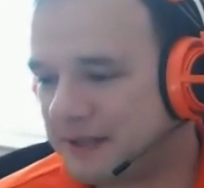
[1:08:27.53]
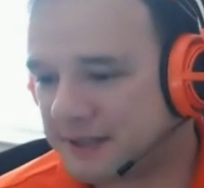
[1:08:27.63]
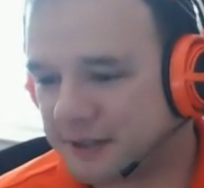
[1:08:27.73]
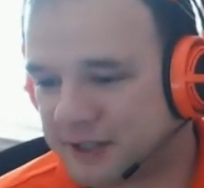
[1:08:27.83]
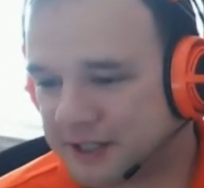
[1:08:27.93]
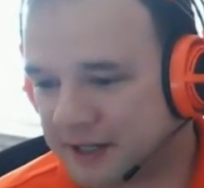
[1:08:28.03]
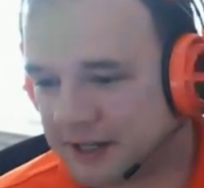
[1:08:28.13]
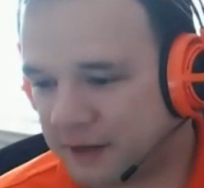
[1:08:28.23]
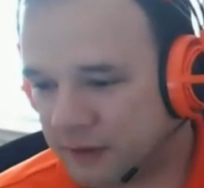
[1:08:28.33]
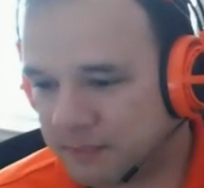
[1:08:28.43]
So just to
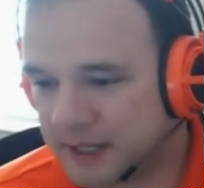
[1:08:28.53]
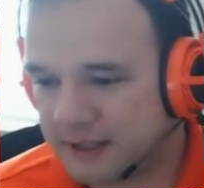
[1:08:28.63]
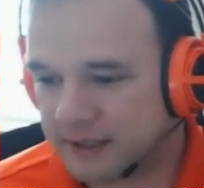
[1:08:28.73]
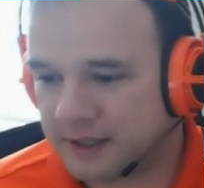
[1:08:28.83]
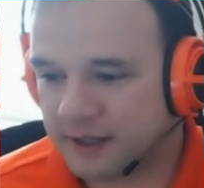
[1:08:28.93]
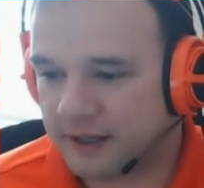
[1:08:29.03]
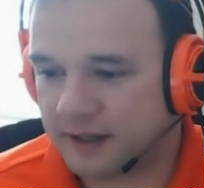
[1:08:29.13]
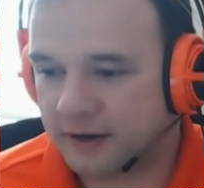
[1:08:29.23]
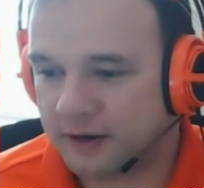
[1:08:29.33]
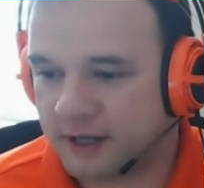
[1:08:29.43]
kind of repeat,
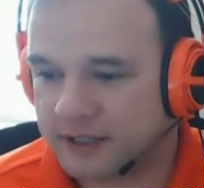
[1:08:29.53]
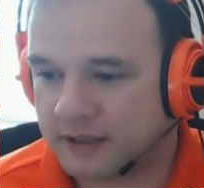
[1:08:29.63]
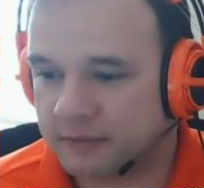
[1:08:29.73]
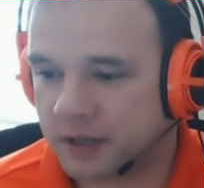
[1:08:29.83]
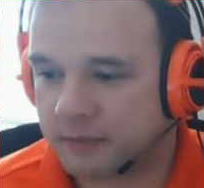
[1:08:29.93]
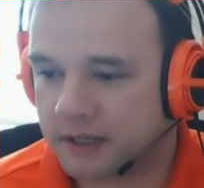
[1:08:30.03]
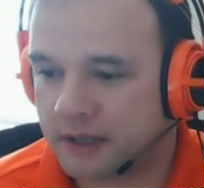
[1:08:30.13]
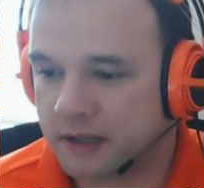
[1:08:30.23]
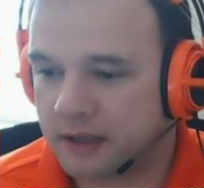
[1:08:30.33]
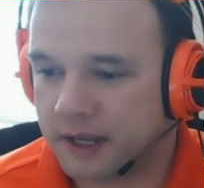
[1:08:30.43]
our next upcoming
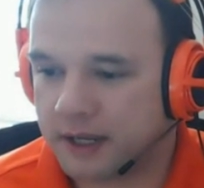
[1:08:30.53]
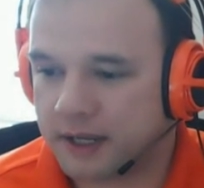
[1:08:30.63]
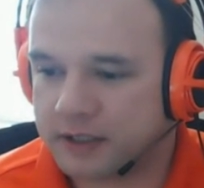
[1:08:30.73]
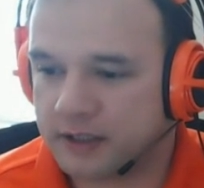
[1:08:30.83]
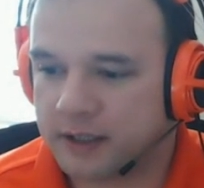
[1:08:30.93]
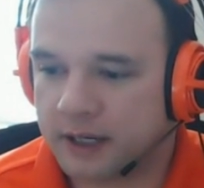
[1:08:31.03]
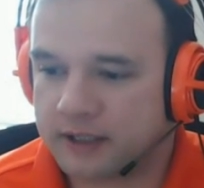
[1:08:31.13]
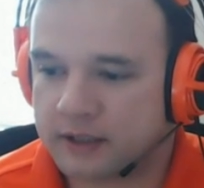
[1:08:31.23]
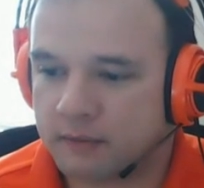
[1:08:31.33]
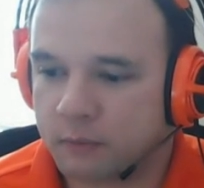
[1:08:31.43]
Hangouts
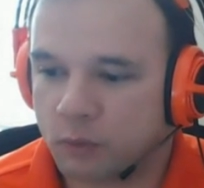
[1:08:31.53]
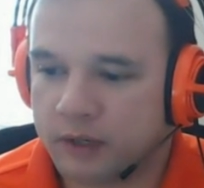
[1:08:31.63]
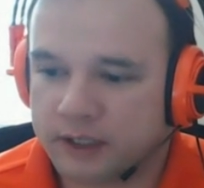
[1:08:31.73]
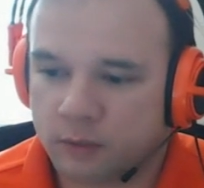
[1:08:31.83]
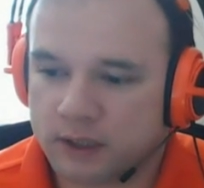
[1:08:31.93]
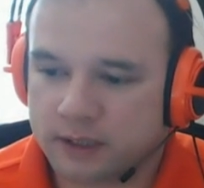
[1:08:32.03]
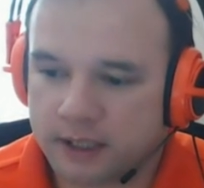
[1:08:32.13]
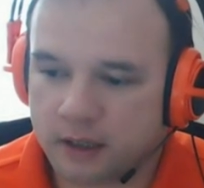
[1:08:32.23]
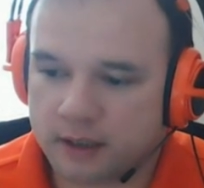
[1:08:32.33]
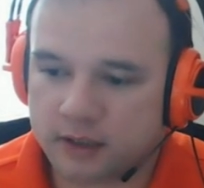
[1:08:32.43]
next Wednesday,
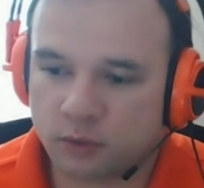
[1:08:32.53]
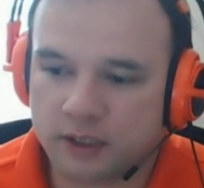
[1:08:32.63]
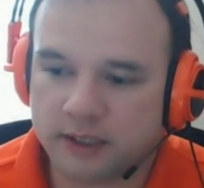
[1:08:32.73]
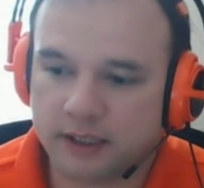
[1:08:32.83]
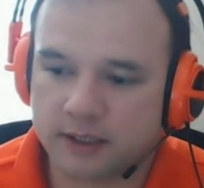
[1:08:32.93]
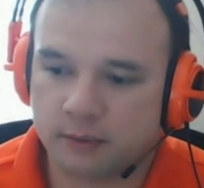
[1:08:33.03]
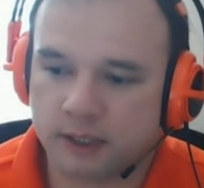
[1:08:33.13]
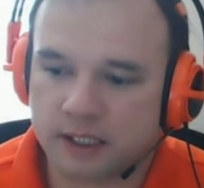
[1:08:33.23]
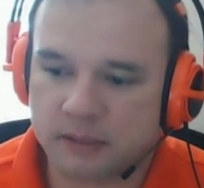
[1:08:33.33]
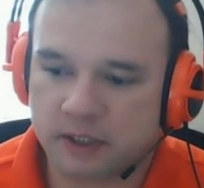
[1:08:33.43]
August 26th, we
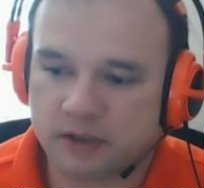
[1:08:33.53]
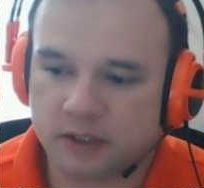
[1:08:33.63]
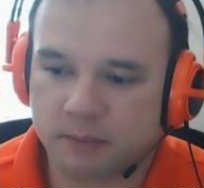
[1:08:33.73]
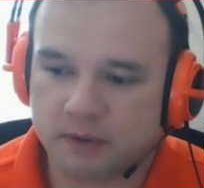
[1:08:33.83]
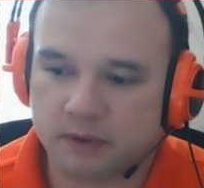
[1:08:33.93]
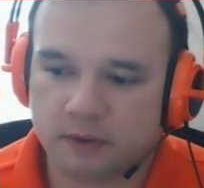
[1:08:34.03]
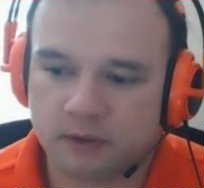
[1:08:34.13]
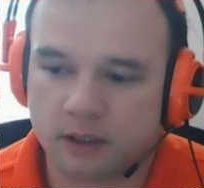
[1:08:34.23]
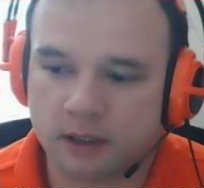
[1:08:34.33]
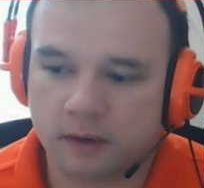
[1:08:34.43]
got a special episode
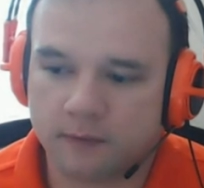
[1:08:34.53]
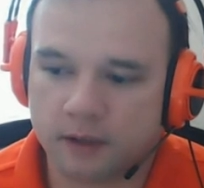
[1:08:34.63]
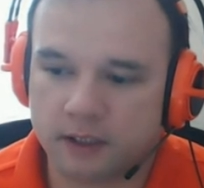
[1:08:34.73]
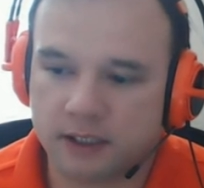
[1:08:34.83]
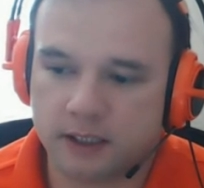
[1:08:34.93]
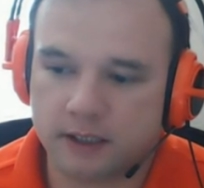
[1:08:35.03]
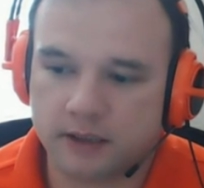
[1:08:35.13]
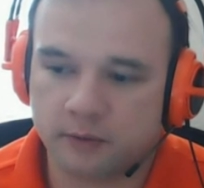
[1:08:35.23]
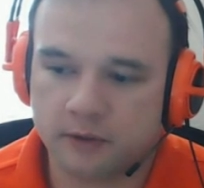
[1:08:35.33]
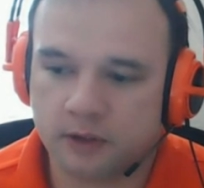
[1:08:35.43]
covering the DNN
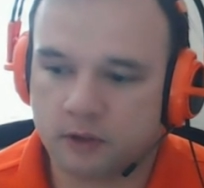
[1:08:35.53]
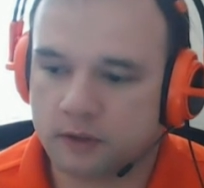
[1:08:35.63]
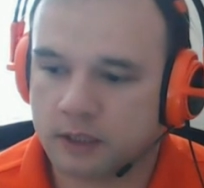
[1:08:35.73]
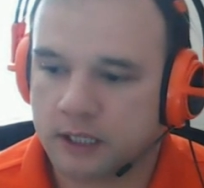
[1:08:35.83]
source code.